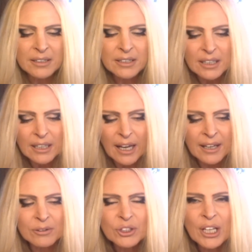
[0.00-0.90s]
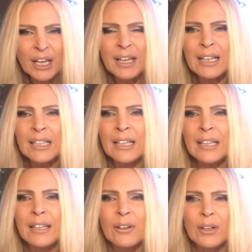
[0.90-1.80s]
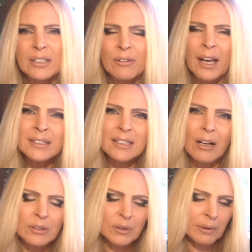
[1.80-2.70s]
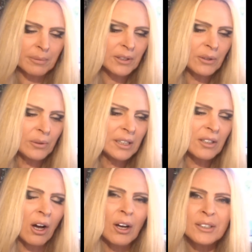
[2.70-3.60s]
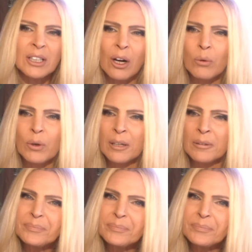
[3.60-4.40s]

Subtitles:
And energetically here at TRANCODES, where we do these ongoing